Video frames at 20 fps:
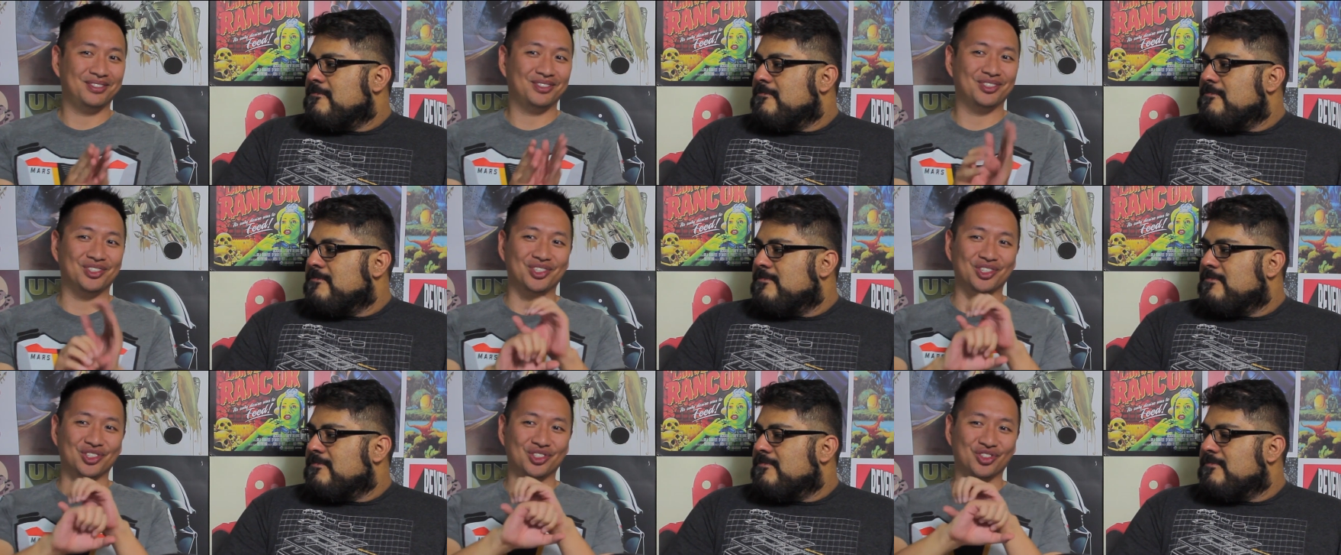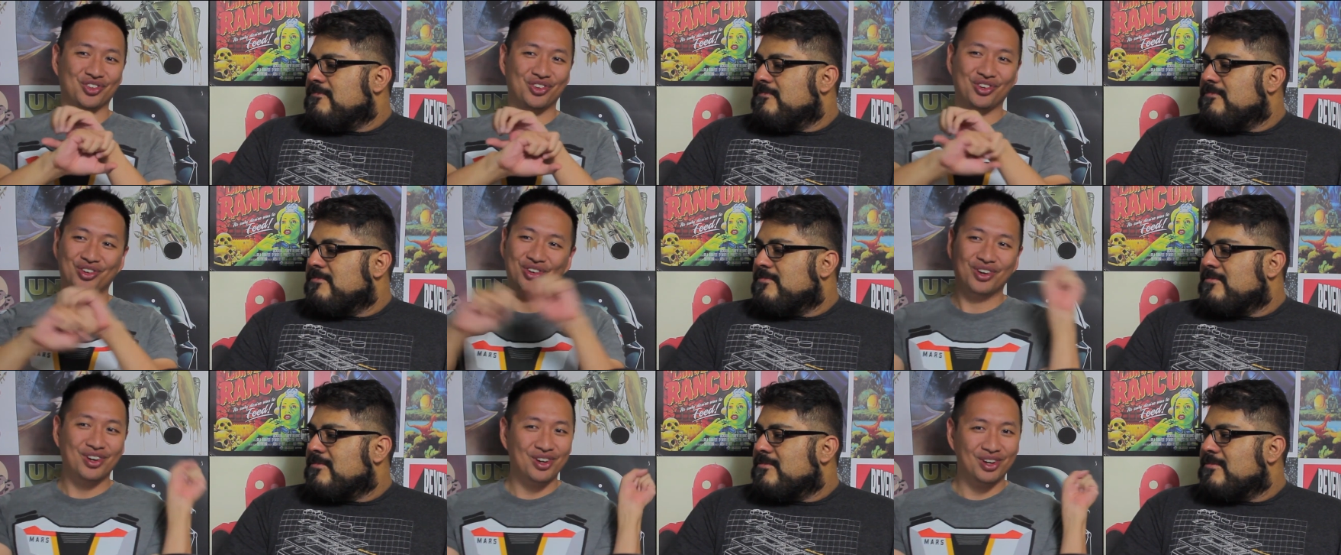Speaker 1: she just
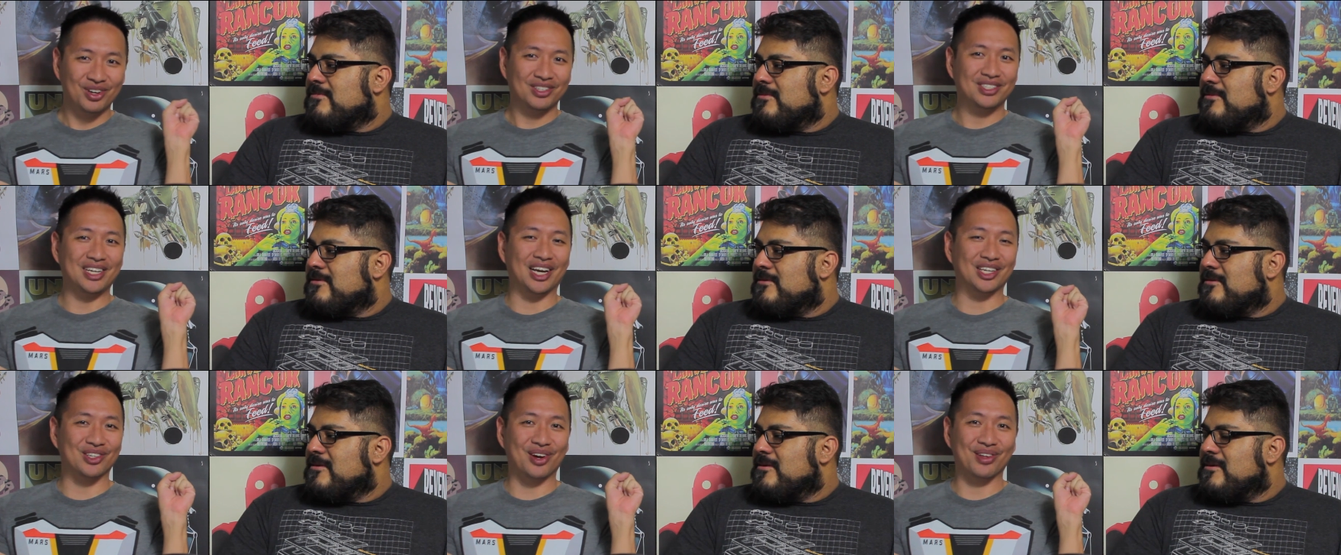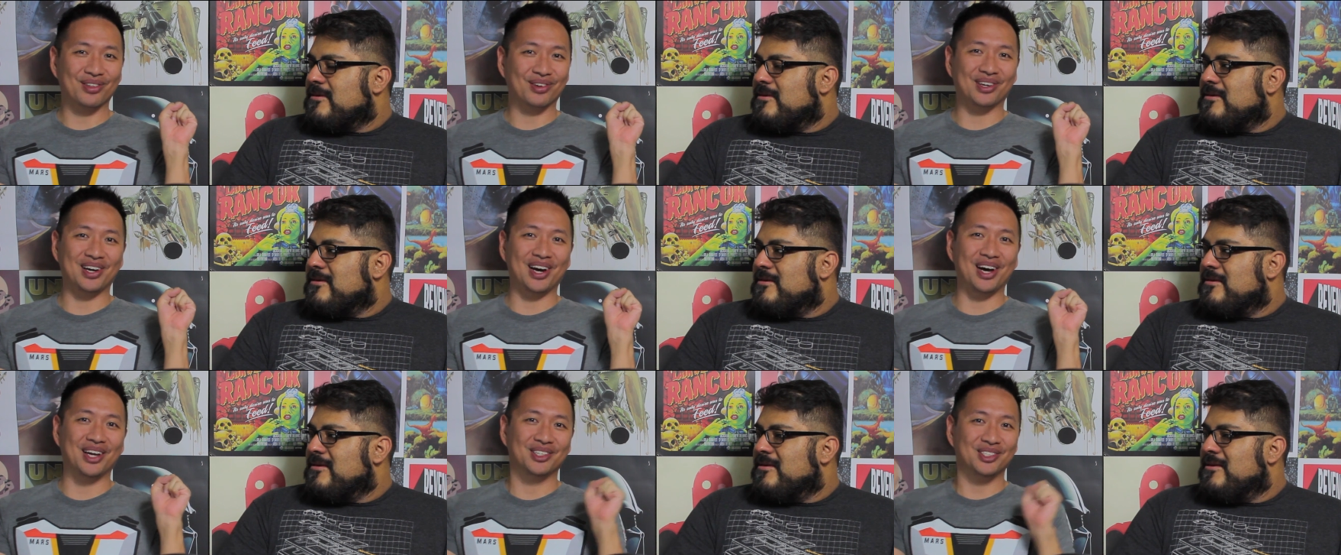takes all her
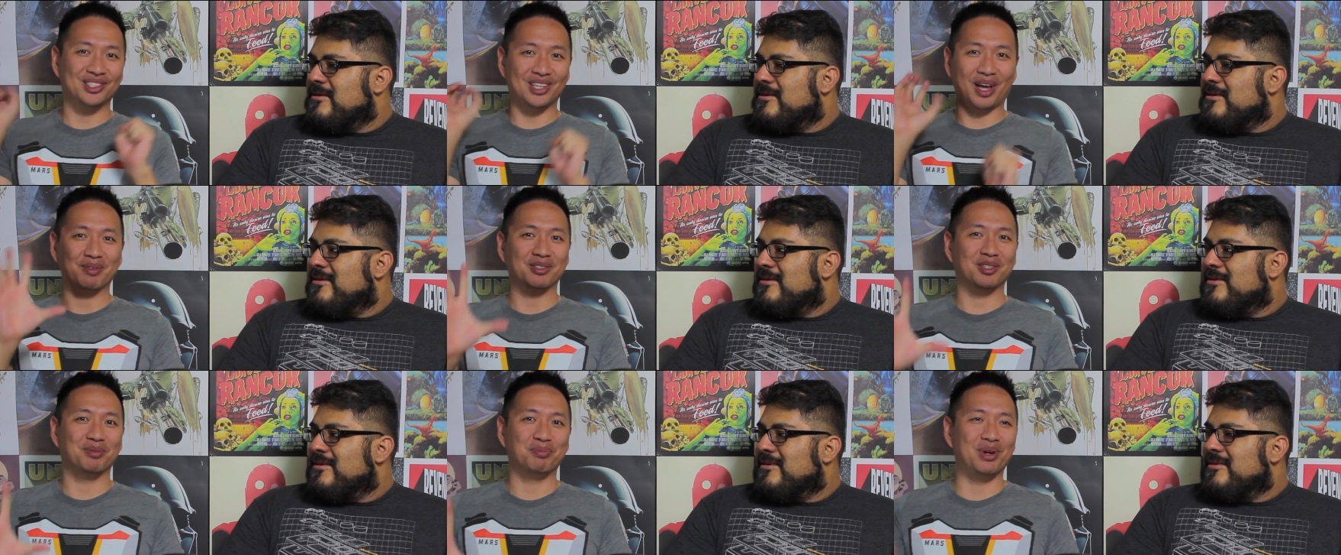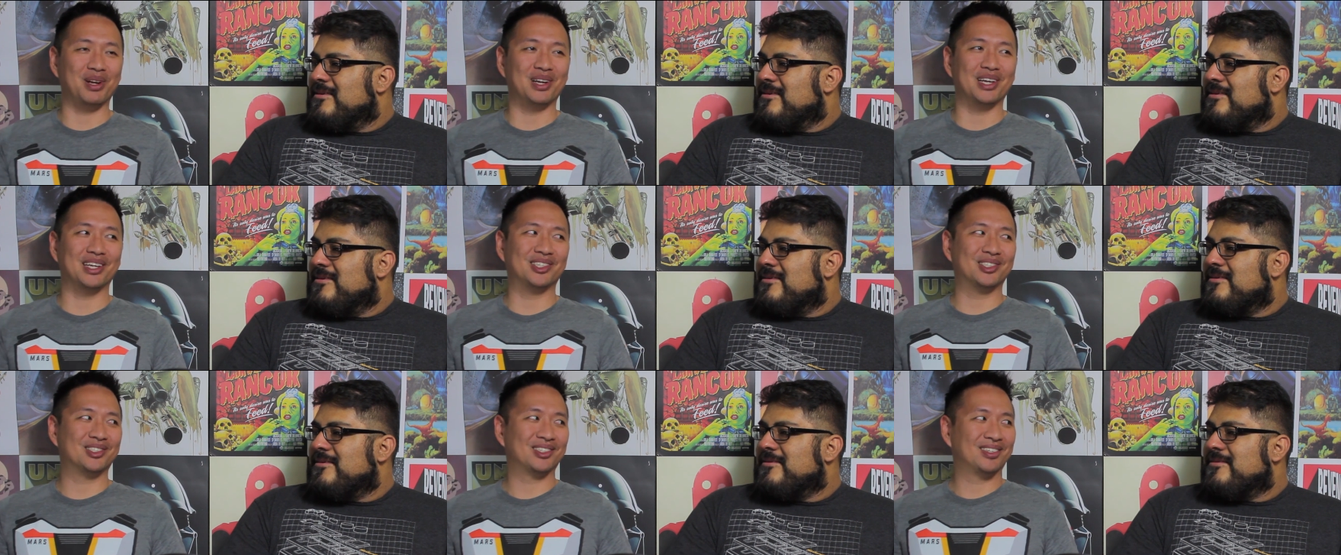guns, stops the
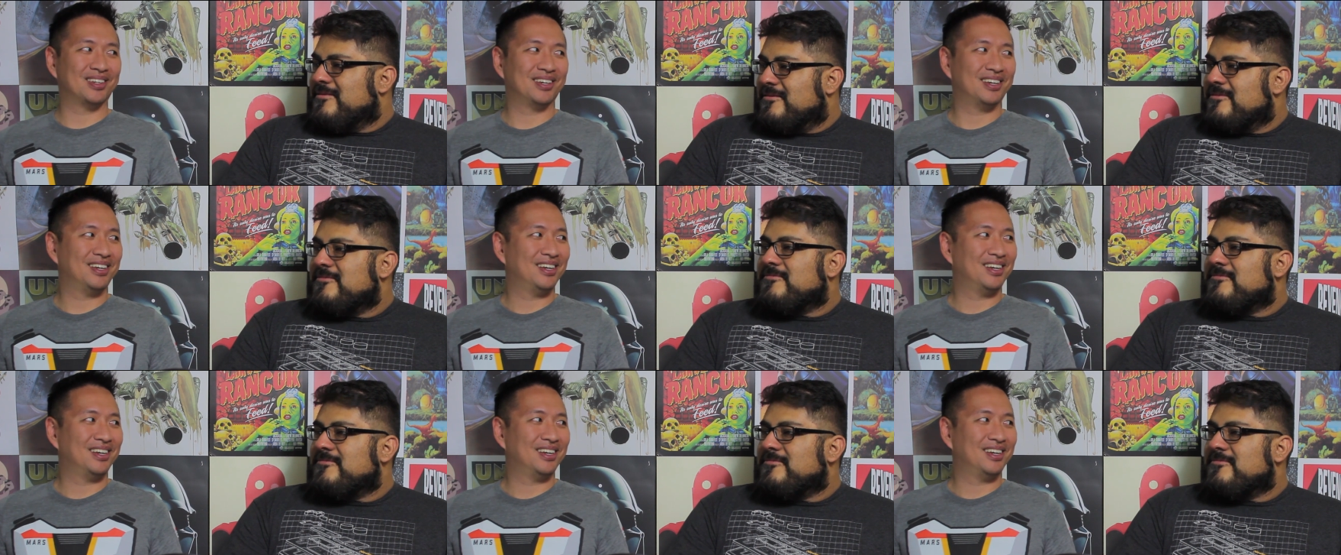bullets.